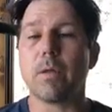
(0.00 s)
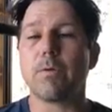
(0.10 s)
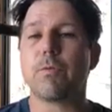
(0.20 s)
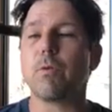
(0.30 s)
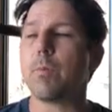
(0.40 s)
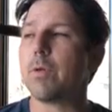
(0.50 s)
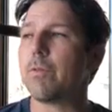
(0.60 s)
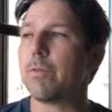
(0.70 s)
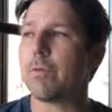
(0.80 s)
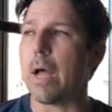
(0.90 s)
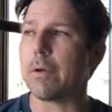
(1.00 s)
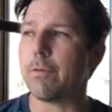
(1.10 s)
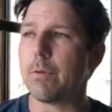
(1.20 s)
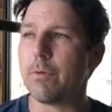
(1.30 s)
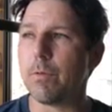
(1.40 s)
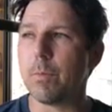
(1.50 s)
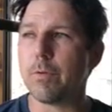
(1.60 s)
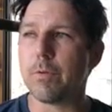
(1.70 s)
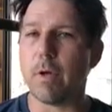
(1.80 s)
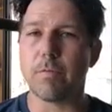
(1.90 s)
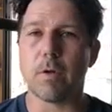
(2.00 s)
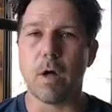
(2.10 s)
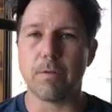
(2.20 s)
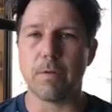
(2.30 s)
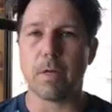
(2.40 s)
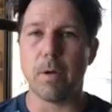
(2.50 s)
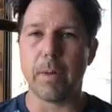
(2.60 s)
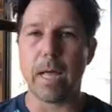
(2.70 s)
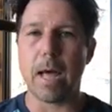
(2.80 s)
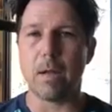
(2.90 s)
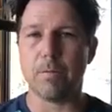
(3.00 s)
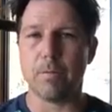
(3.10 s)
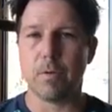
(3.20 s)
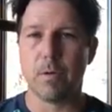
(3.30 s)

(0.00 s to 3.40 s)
There's too much distraction. There's too much stuff constantly coming at us,